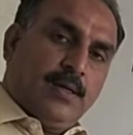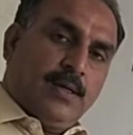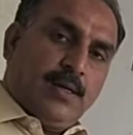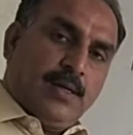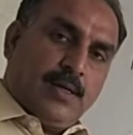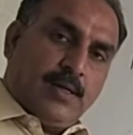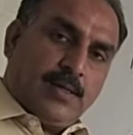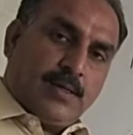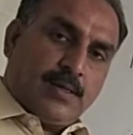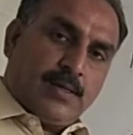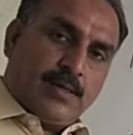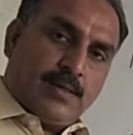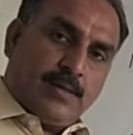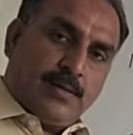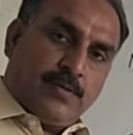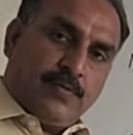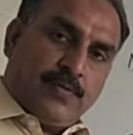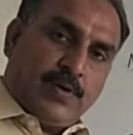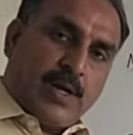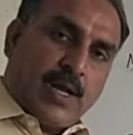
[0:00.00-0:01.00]

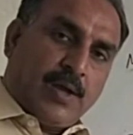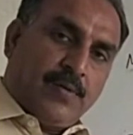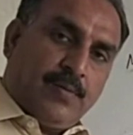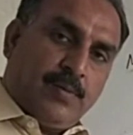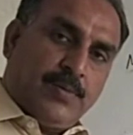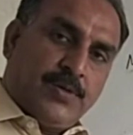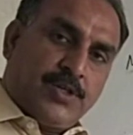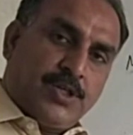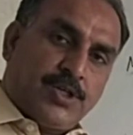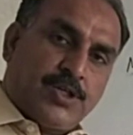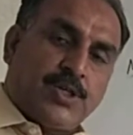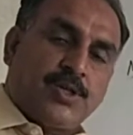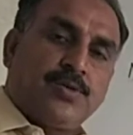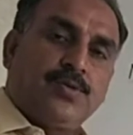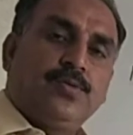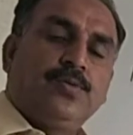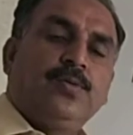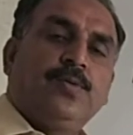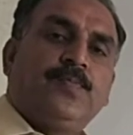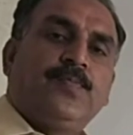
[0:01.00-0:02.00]
when I will be teaching
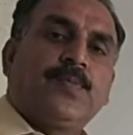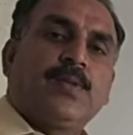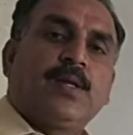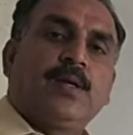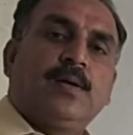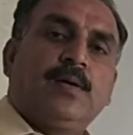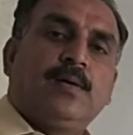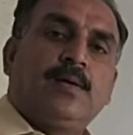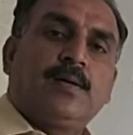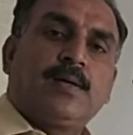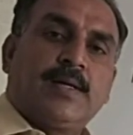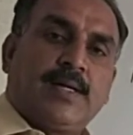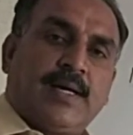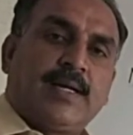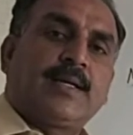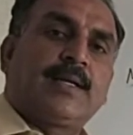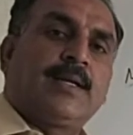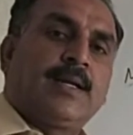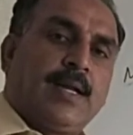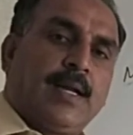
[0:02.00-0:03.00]
you
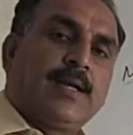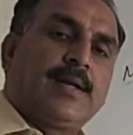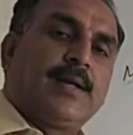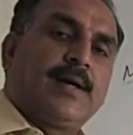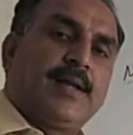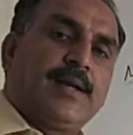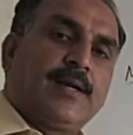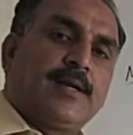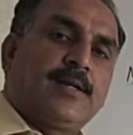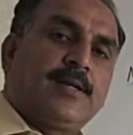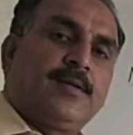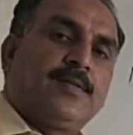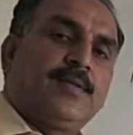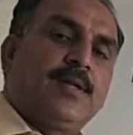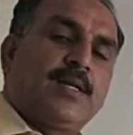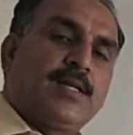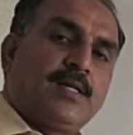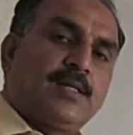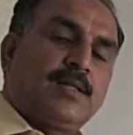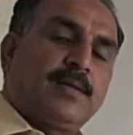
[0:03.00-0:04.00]
direct and indirect.
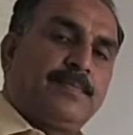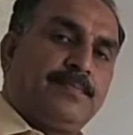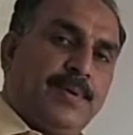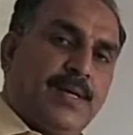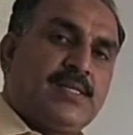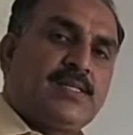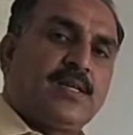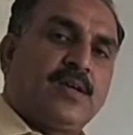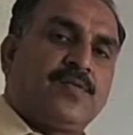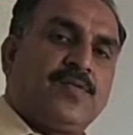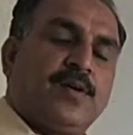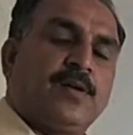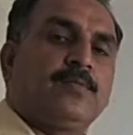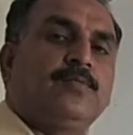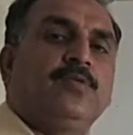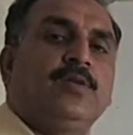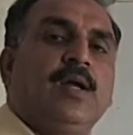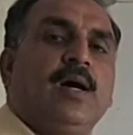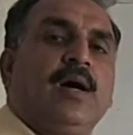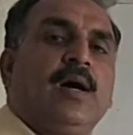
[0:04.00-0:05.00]
That is the basic
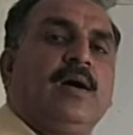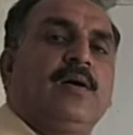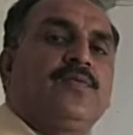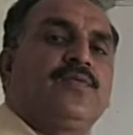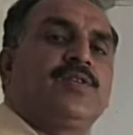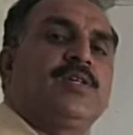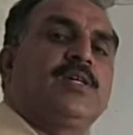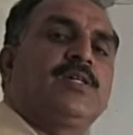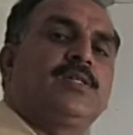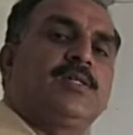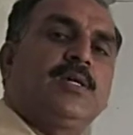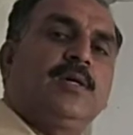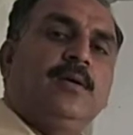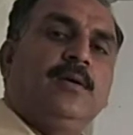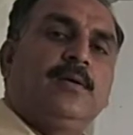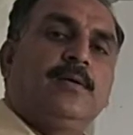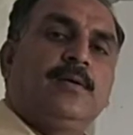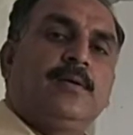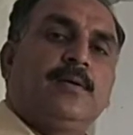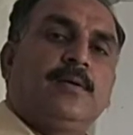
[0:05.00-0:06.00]
formula of changing
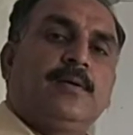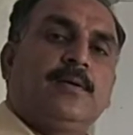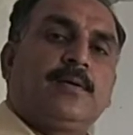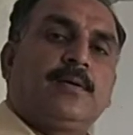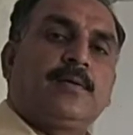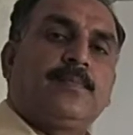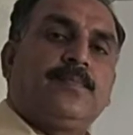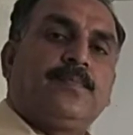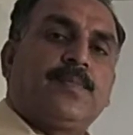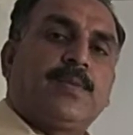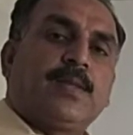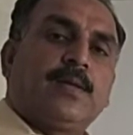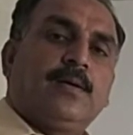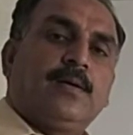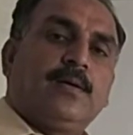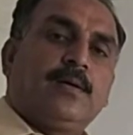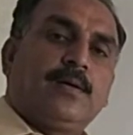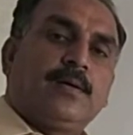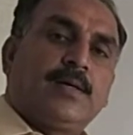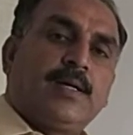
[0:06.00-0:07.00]

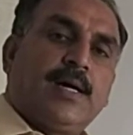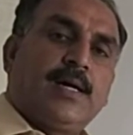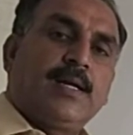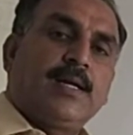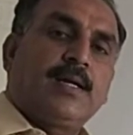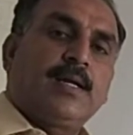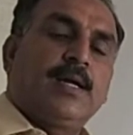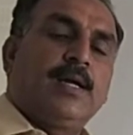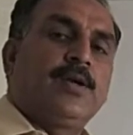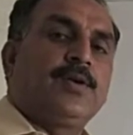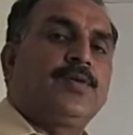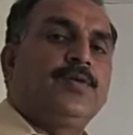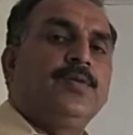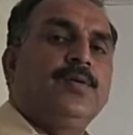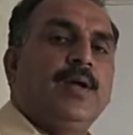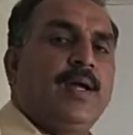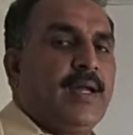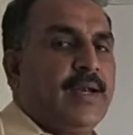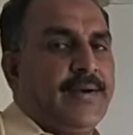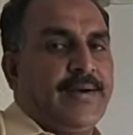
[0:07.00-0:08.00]
direct
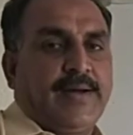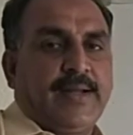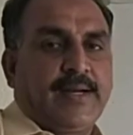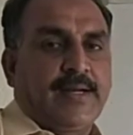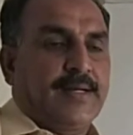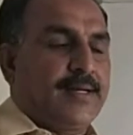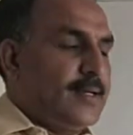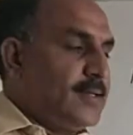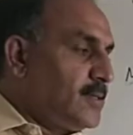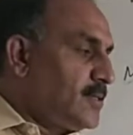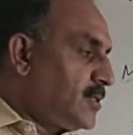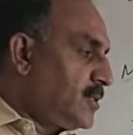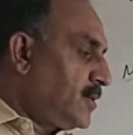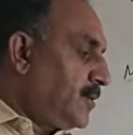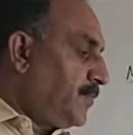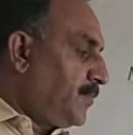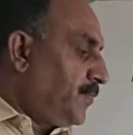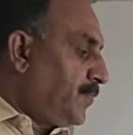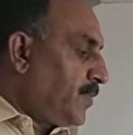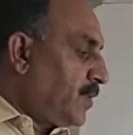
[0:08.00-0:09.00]
into indirect tense.
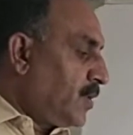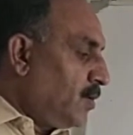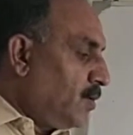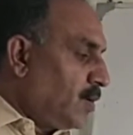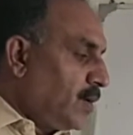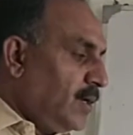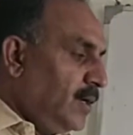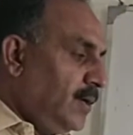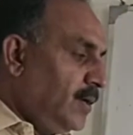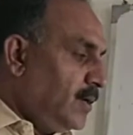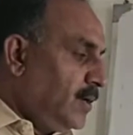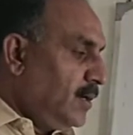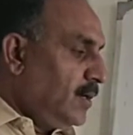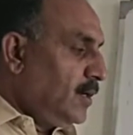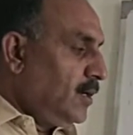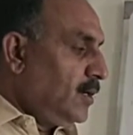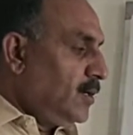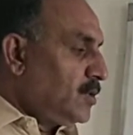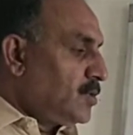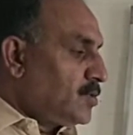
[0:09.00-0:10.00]
Okay,
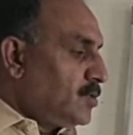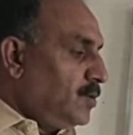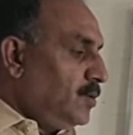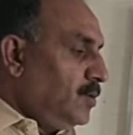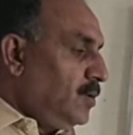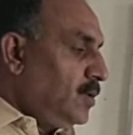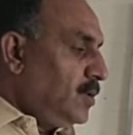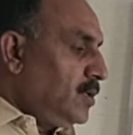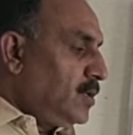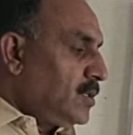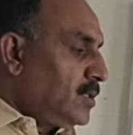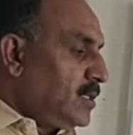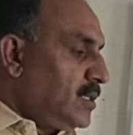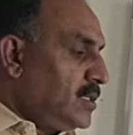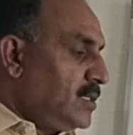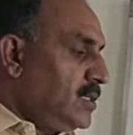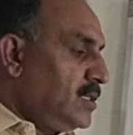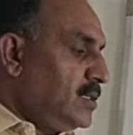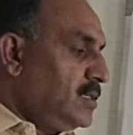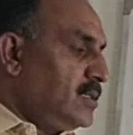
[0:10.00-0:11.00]
so this
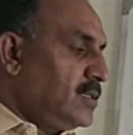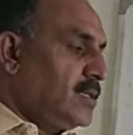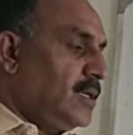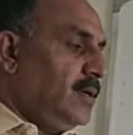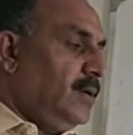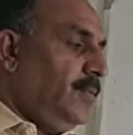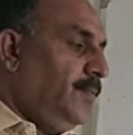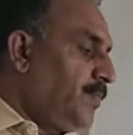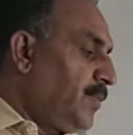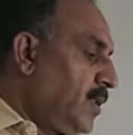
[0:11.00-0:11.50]
is the